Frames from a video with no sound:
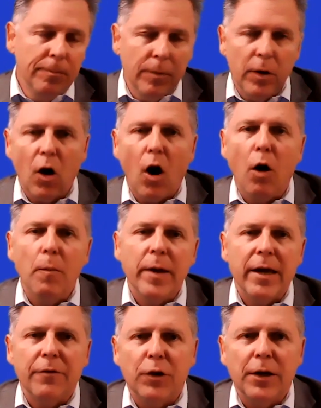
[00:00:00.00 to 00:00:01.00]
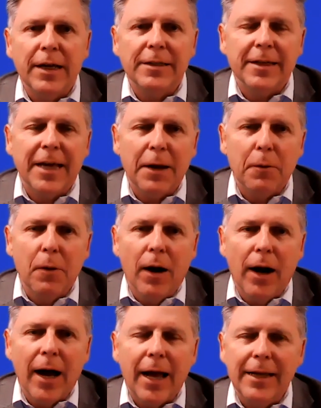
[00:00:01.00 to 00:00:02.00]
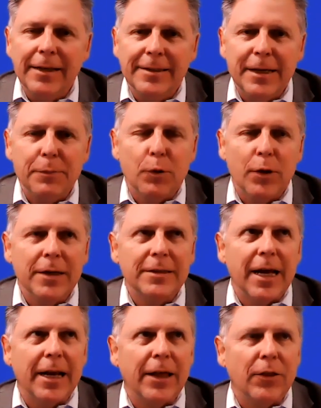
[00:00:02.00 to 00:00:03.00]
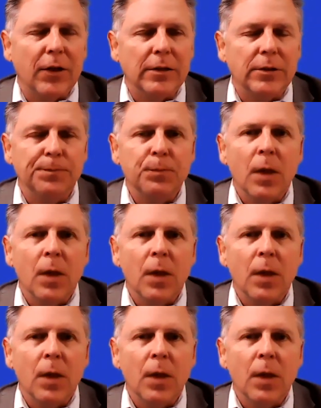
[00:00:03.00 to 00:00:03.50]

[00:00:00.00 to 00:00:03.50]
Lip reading: call me if you need to get deeper into any of this.